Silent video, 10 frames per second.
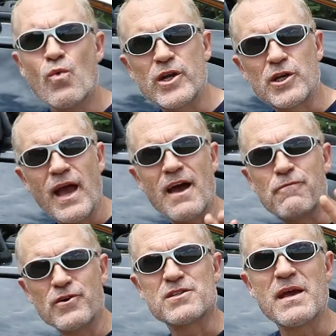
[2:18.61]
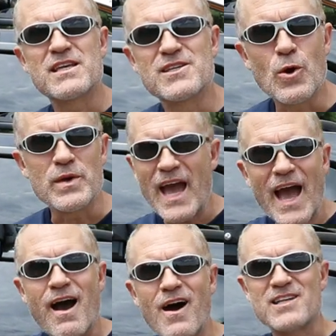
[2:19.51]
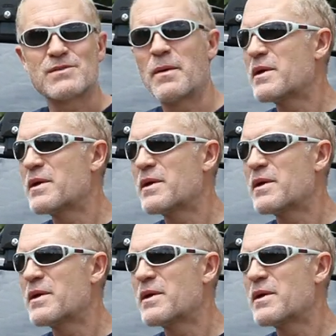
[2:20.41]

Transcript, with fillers: which at first makes you go, yeah, awesome,